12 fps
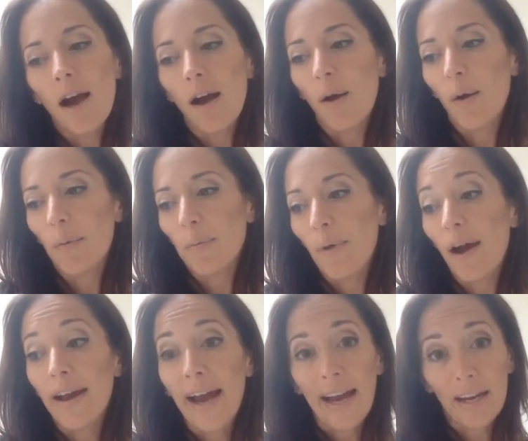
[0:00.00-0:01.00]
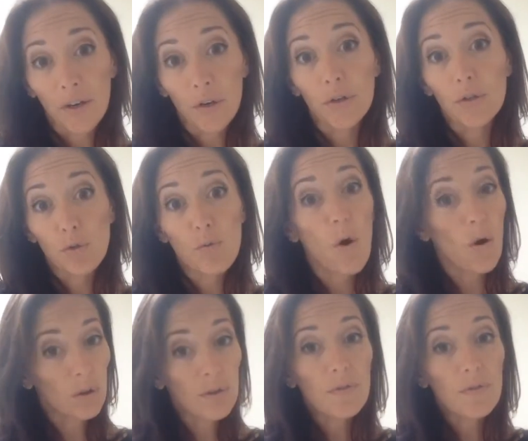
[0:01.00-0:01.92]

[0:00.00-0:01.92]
I added her to all